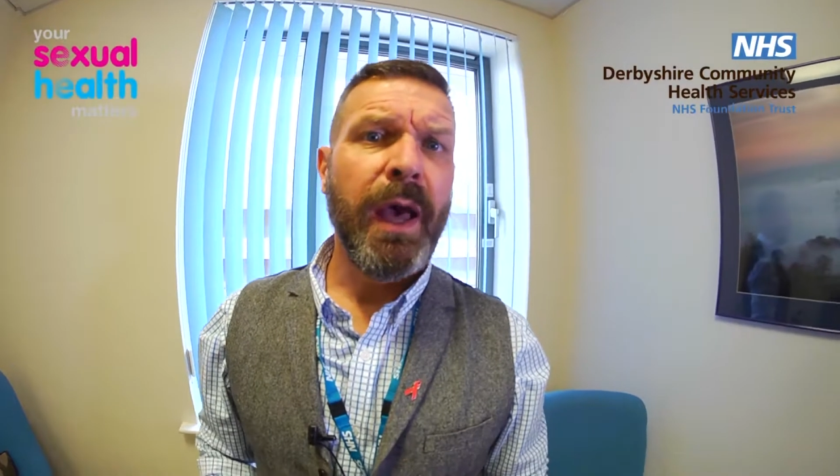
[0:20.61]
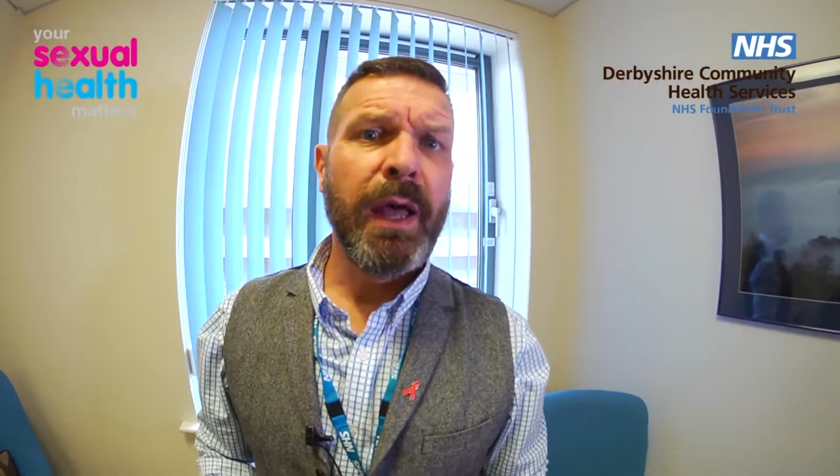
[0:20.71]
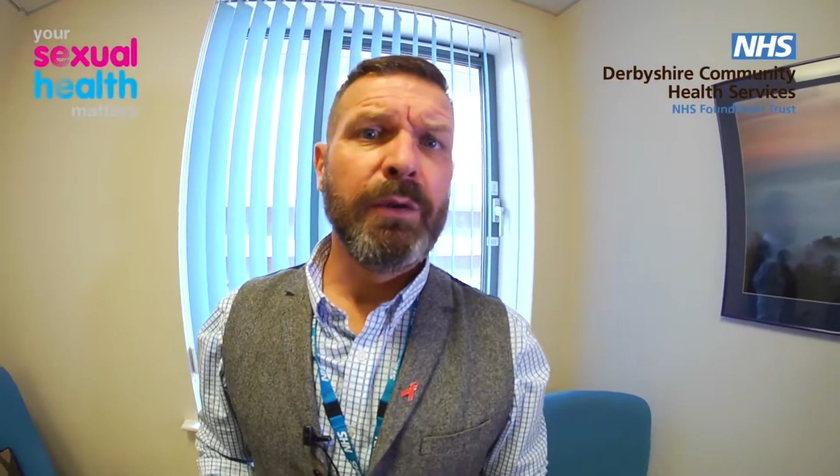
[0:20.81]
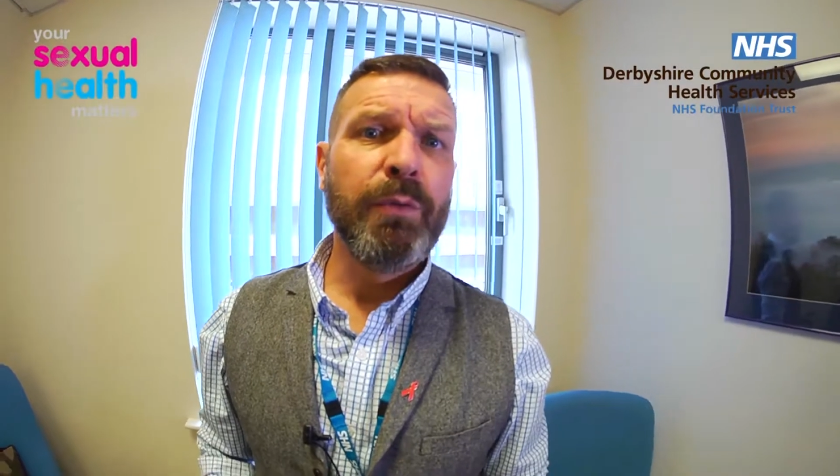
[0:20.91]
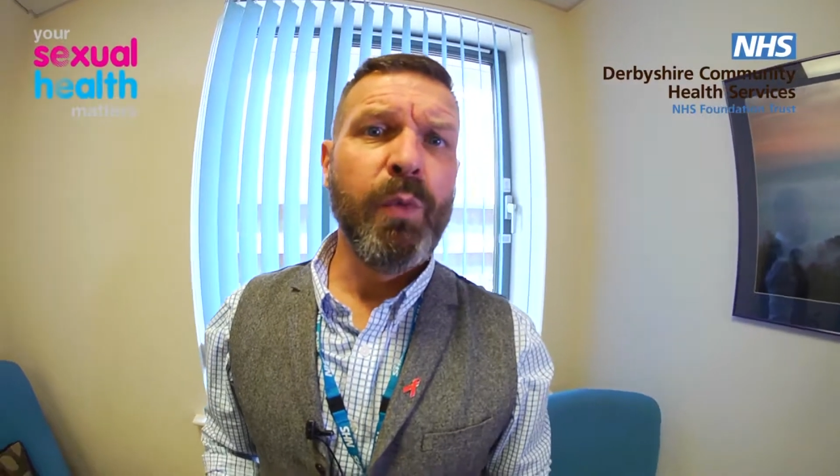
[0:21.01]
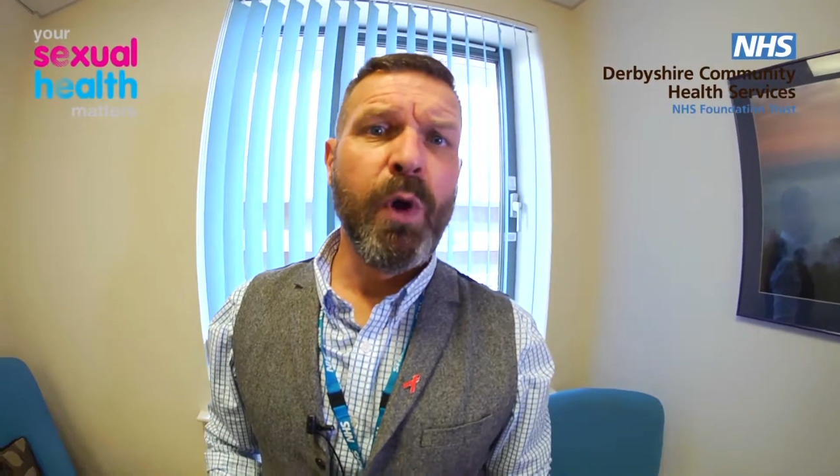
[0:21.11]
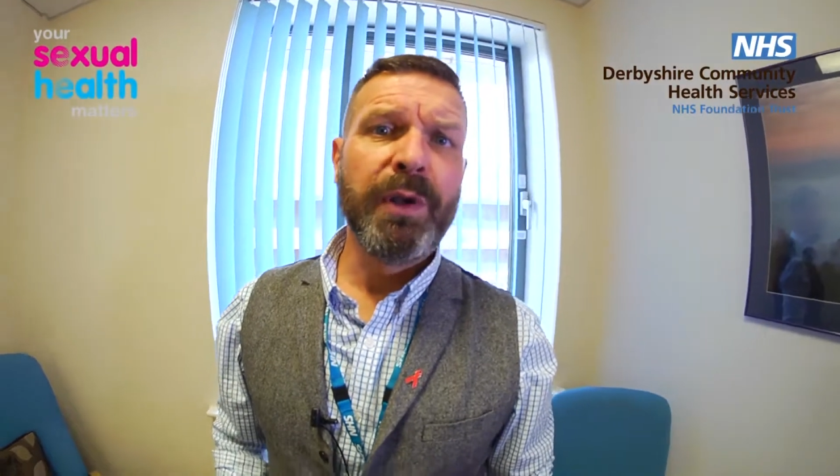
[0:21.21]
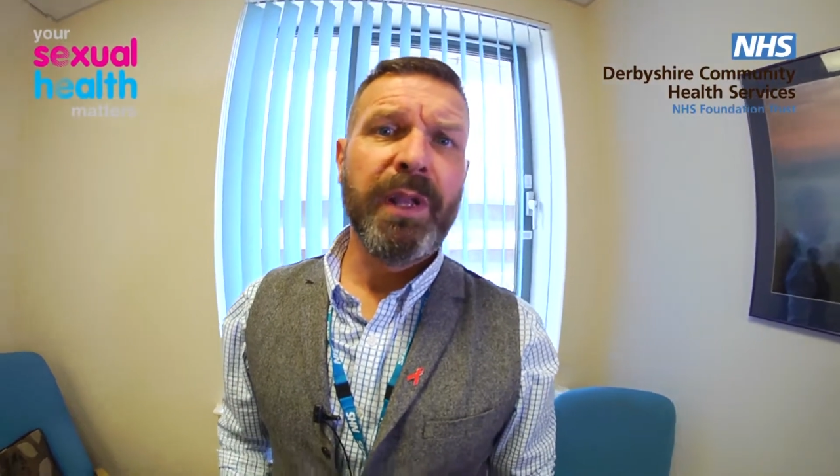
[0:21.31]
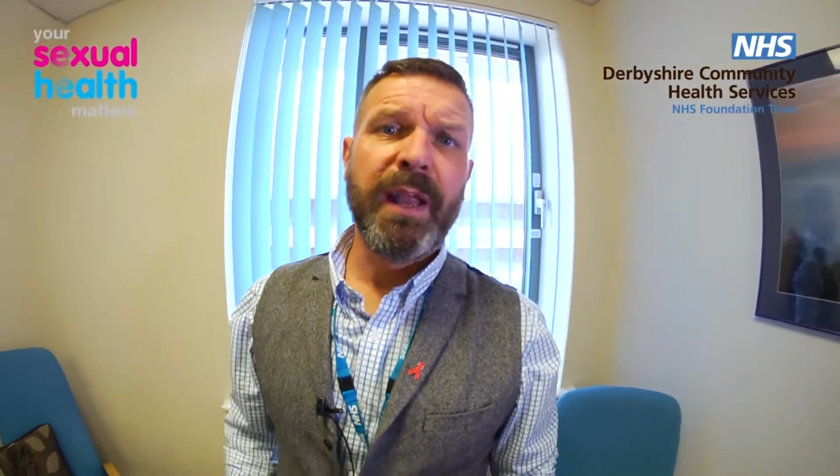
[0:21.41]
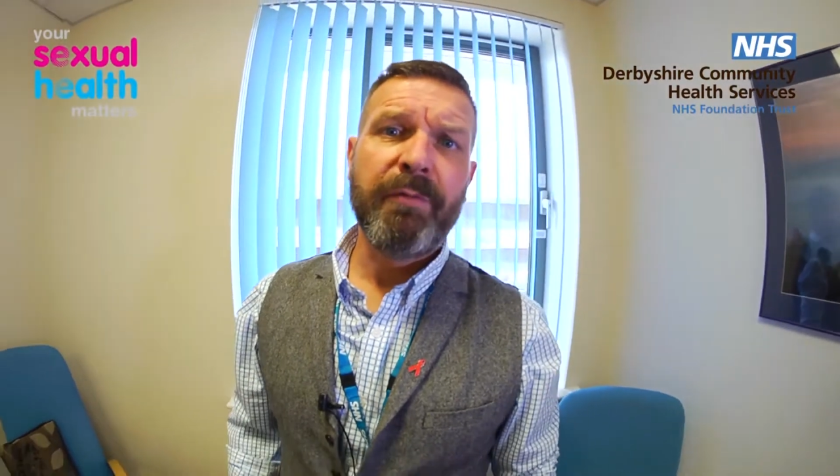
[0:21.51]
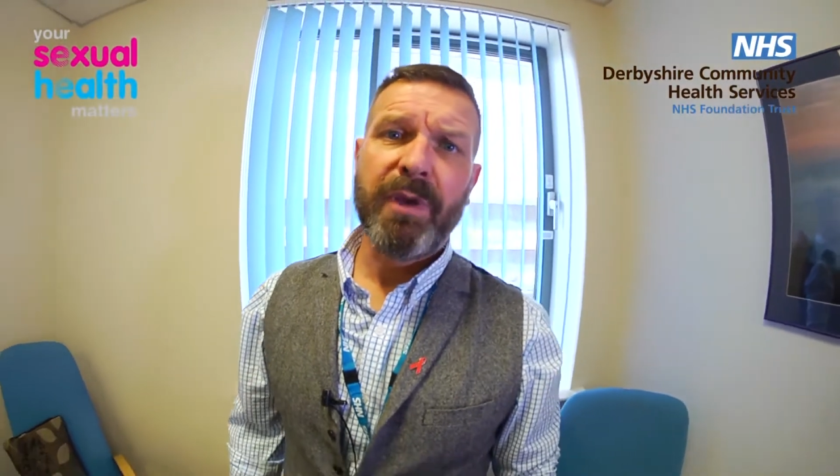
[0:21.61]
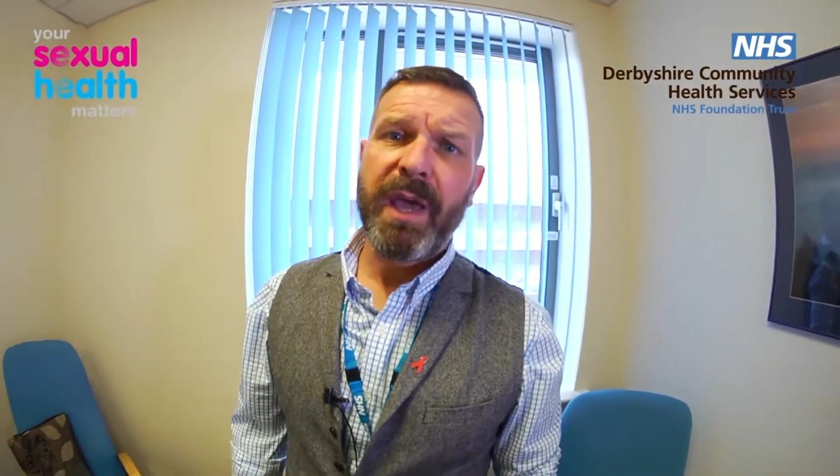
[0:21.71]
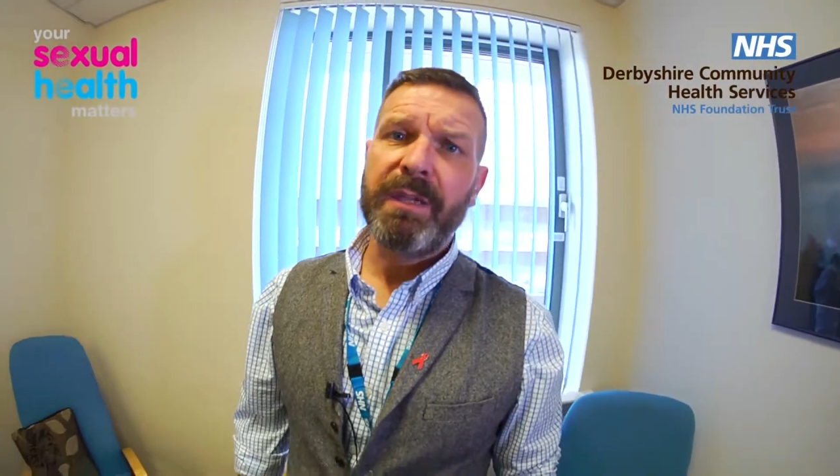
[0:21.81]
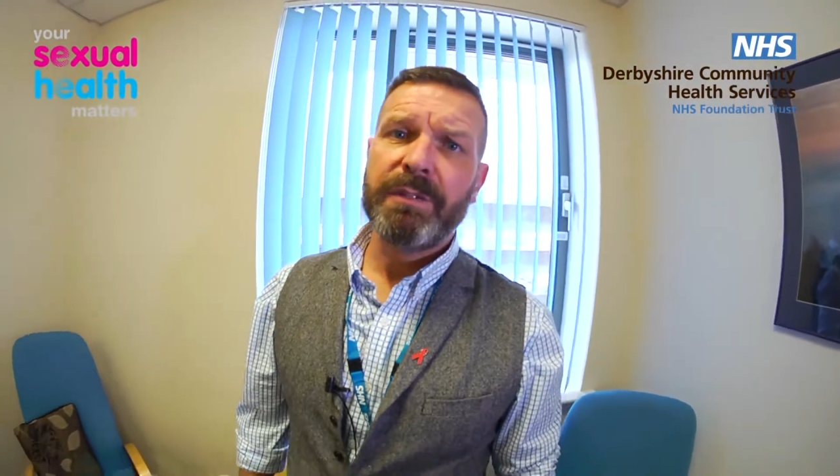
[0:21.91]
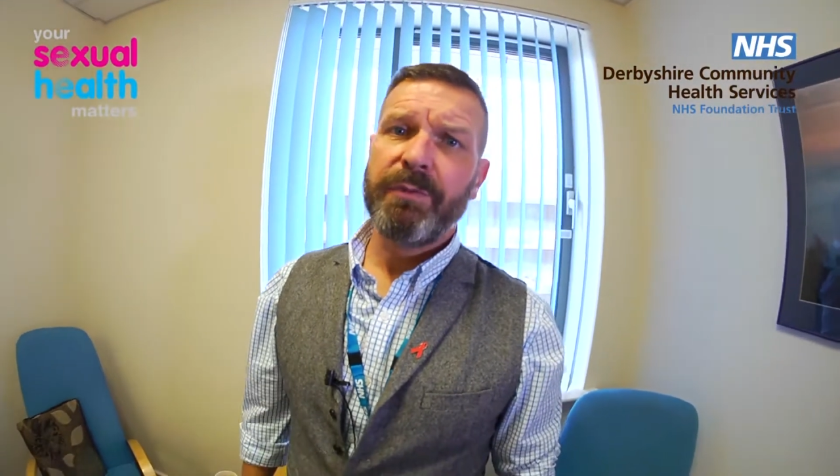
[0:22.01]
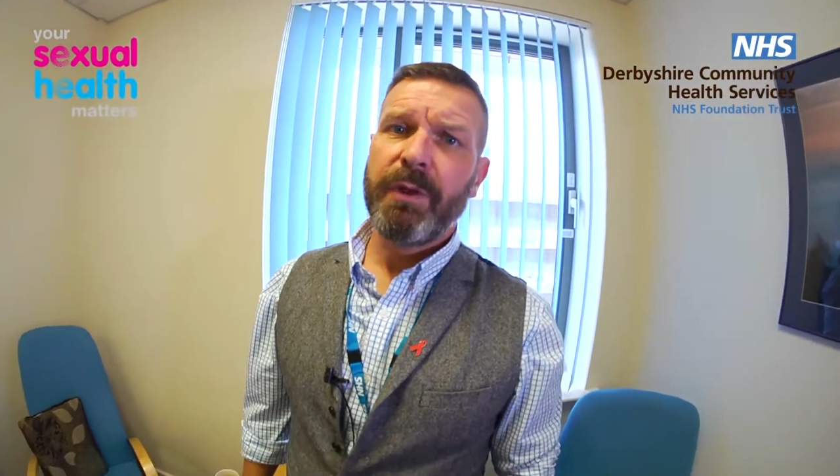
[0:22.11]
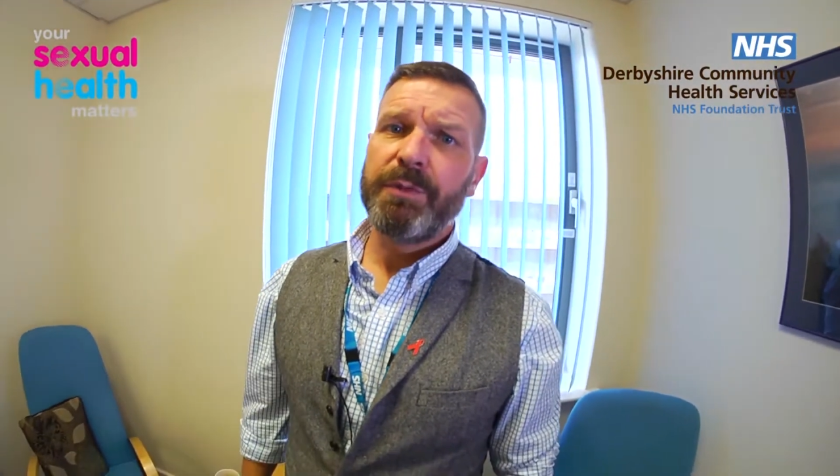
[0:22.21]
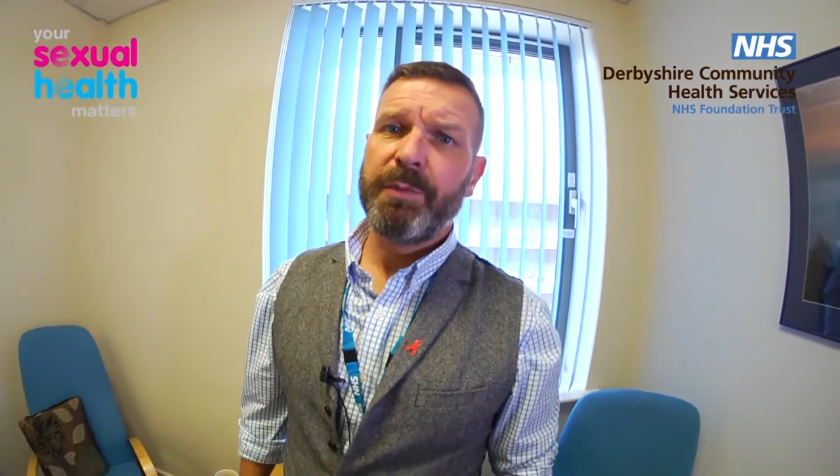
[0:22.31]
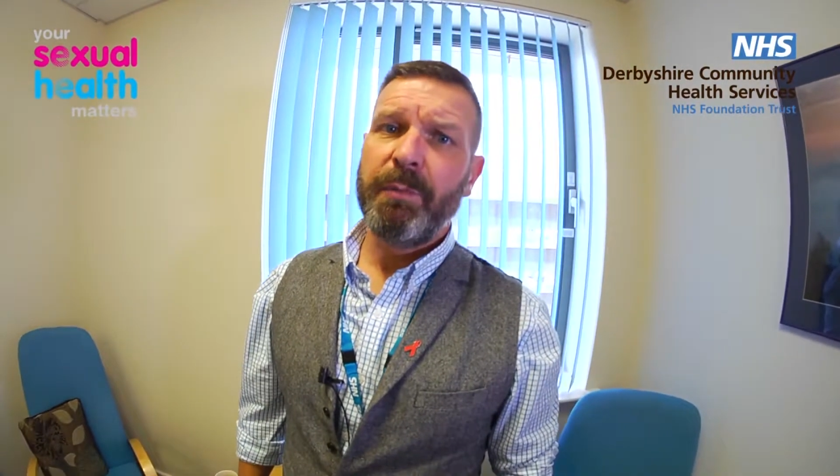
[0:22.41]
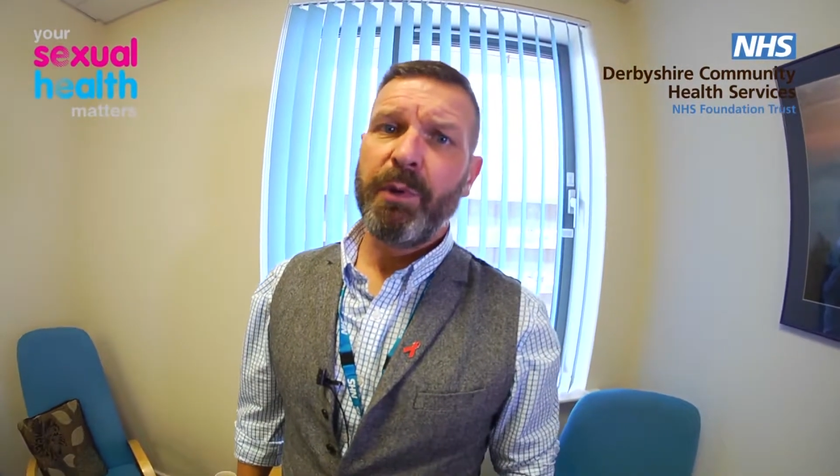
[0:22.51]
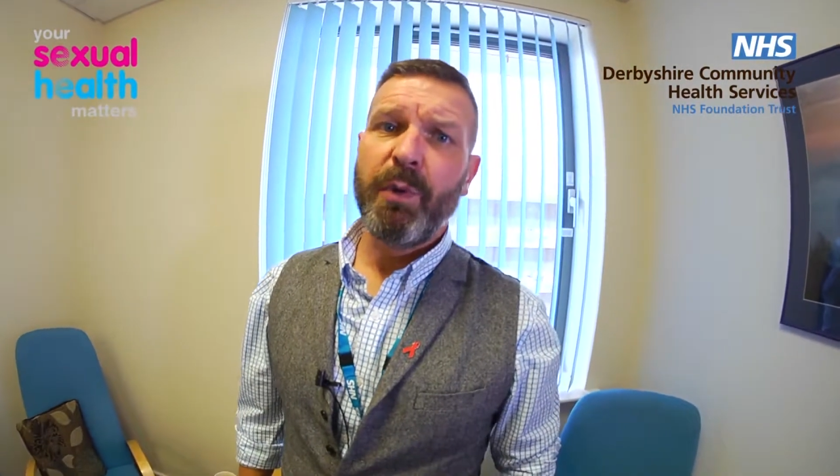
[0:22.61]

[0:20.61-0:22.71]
and one in every eight of those people